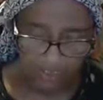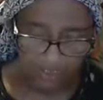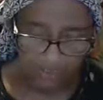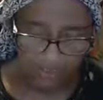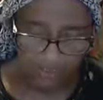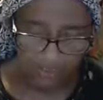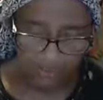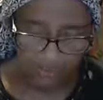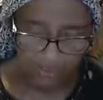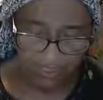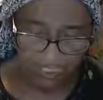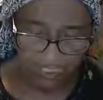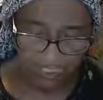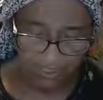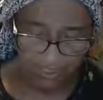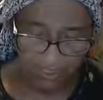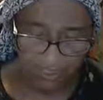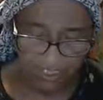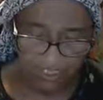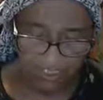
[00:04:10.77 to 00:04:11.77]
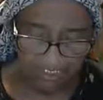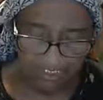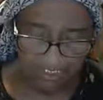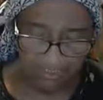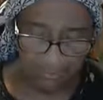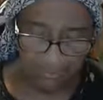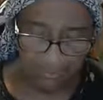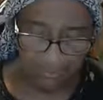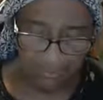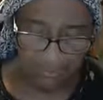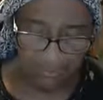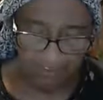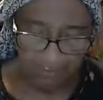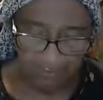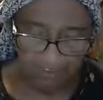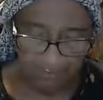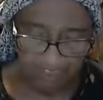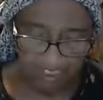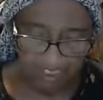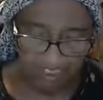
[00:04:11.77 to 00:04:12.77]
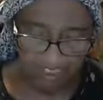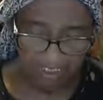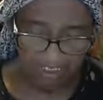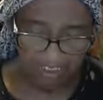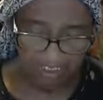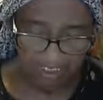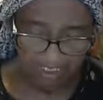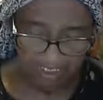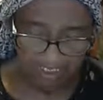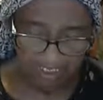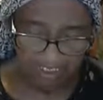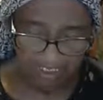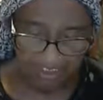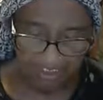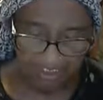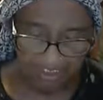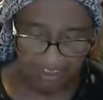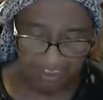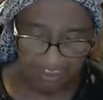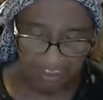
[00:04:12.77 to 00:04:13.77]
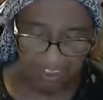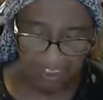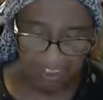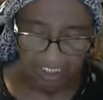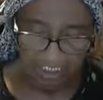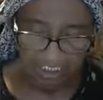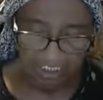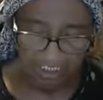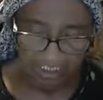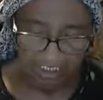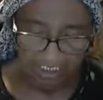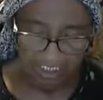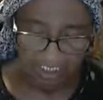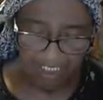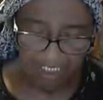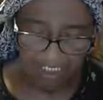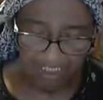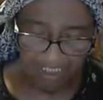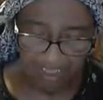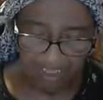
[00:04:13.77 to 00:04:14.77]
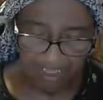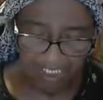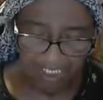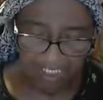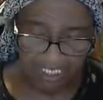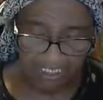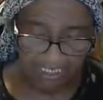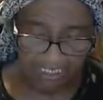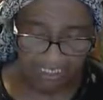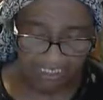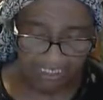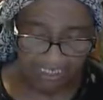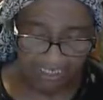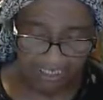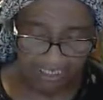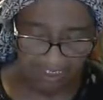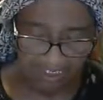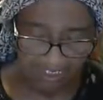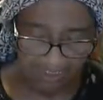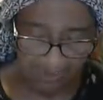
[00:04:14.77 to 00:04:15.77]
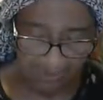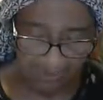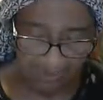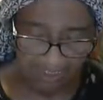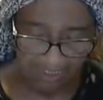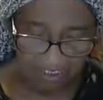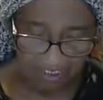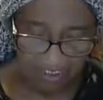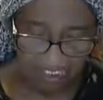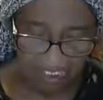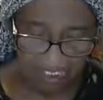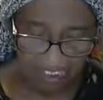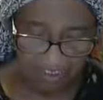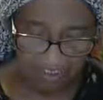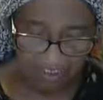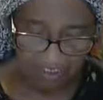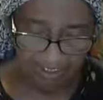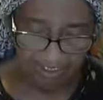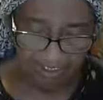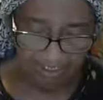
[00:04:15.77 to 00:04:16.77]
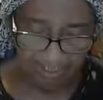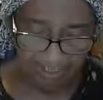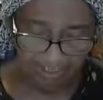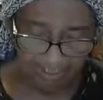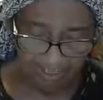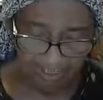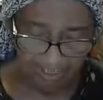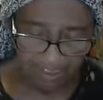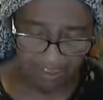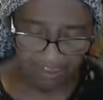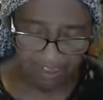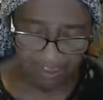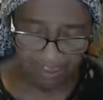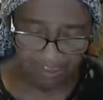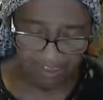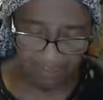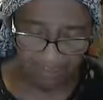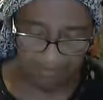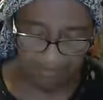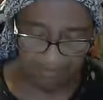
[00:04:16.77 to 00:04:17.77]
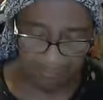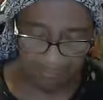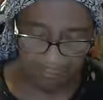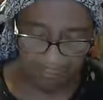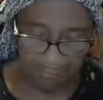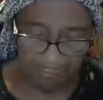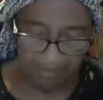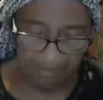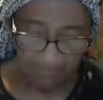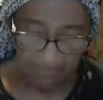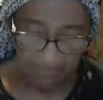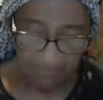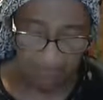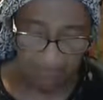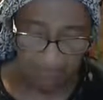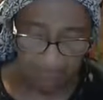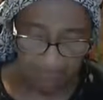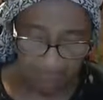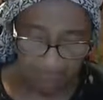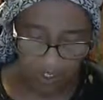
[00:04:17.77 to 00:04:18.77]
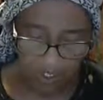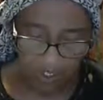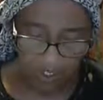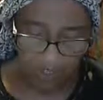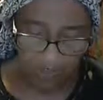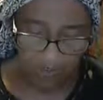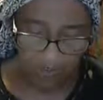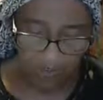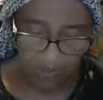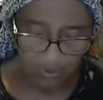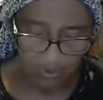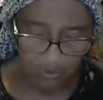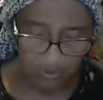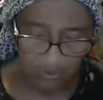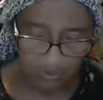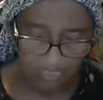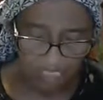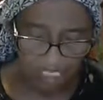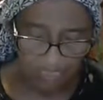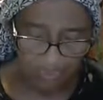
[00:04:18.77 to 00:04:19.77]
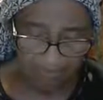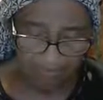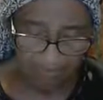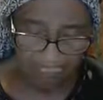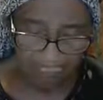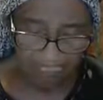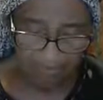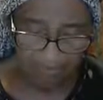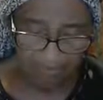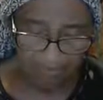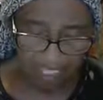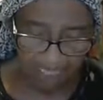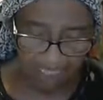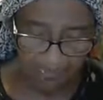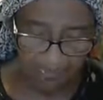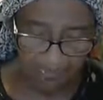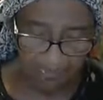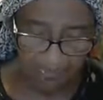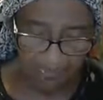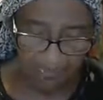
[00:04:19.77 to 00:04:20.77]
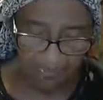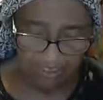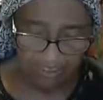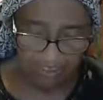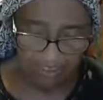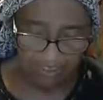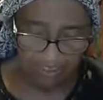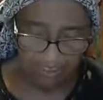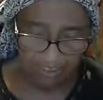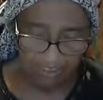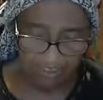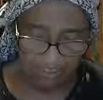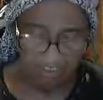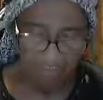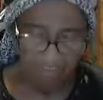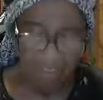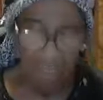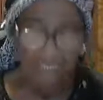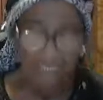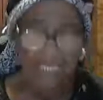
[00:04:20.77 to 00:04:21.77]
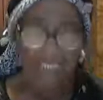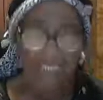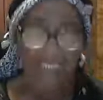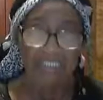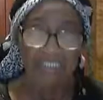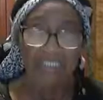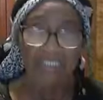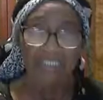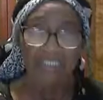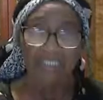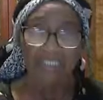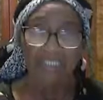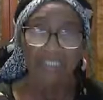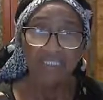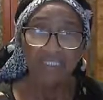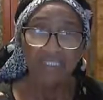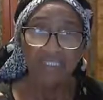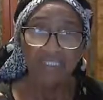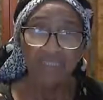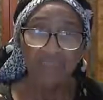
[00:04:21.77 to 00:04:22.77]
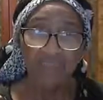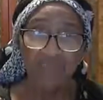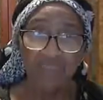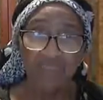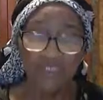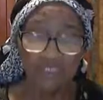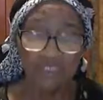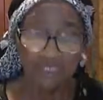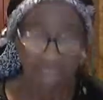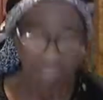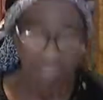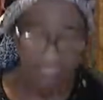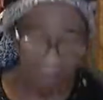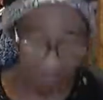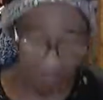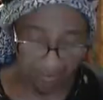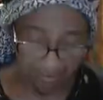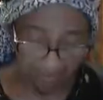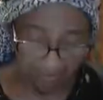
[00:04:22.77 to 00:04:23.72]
the 12 that dippeth with me in the dish. The Son of Man indeed goeth, as it is written of him. But woe to that man by whom the Son of Man is betrayed.